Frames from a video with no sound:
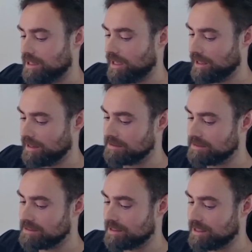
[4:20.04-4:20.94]

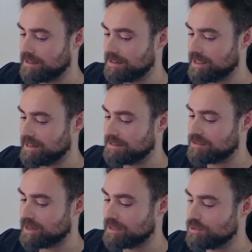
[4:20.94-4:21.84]
and then
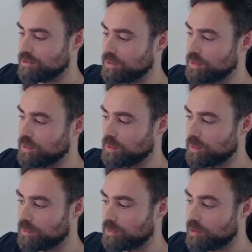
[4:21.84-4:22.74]
trying
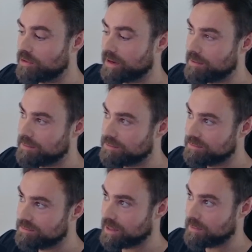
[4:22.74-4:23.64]
to program
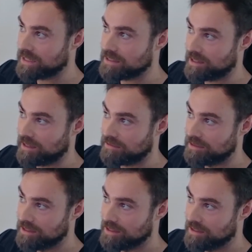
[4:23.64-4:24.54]
by my
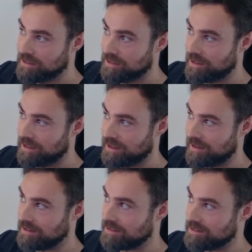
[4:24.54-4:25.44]
side,
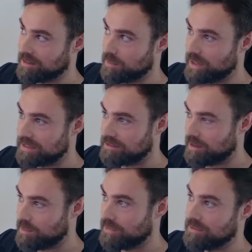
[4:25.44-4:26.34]
step by
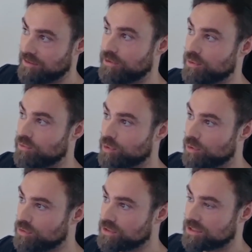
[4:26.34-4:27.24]
step, different
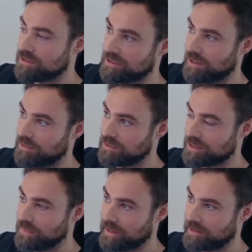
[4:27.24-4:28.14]
rules I was
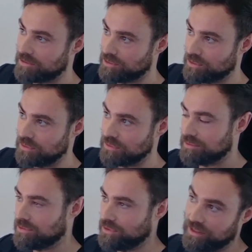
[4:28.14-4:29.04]
applying to
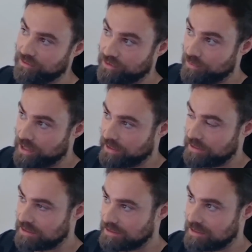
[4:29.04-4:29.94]
the different
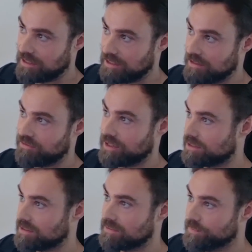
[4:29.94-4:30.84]
markets, in this case
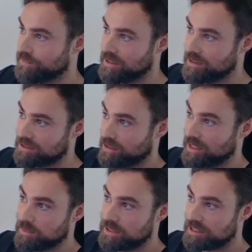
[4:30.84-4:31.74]
FX. So
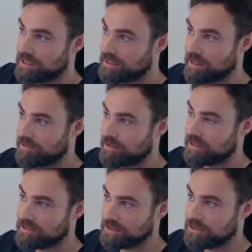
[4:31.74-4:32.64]
that's basically how
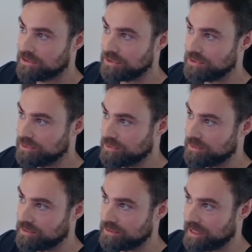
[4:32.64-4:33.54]
I
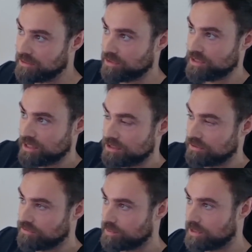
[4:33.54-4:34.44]

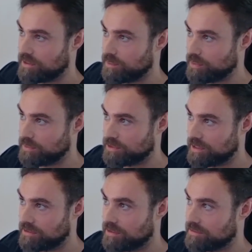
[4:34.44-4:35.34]
transitioned from the prop
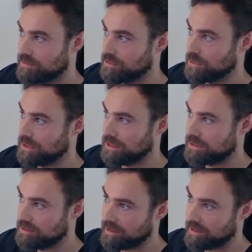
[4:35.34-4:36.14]
trader to a